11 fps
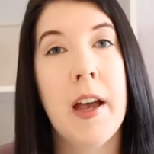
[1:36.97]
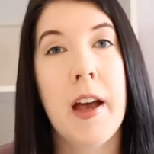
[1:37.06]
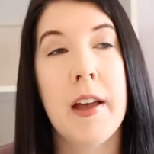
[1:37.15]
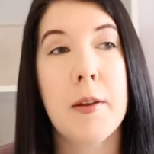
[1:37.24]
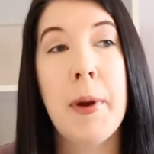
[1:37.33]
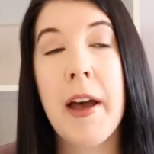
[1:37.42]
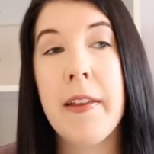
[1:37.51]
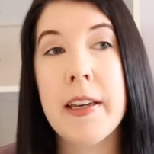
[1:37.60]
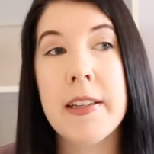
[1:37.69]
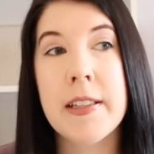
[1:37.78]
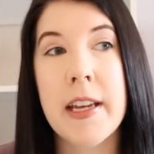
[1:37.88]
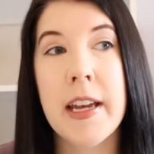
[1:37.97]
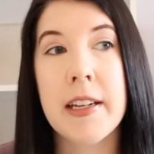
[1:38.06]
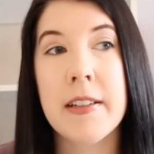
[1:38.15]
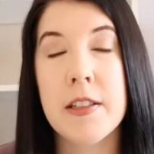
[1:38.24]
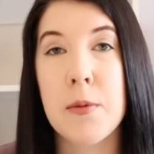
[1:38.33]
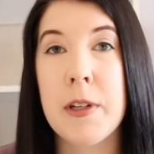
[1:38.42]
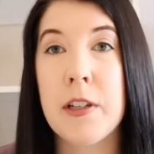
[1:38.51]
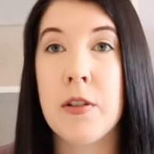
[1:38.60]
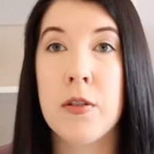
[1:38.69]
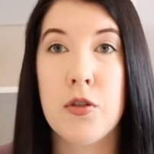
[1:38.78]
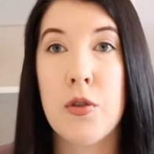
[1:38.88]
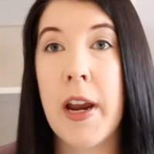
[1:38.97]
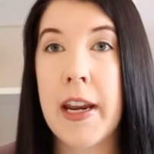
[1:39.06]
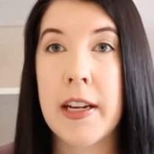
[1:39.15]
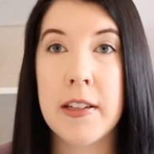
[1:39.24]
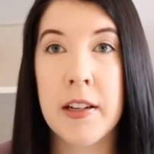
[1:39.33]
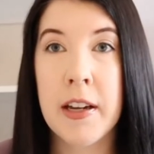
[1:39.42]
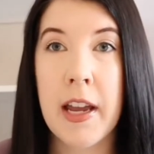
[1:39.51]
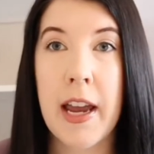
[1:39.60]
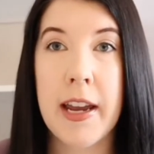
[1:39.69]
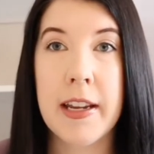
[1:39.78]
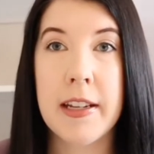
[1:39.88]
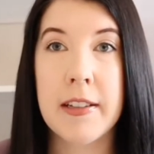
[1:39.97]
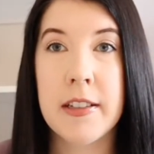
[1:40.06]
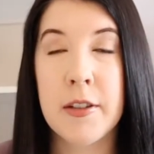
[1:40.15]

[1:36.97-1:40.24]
the palace and is to be trained and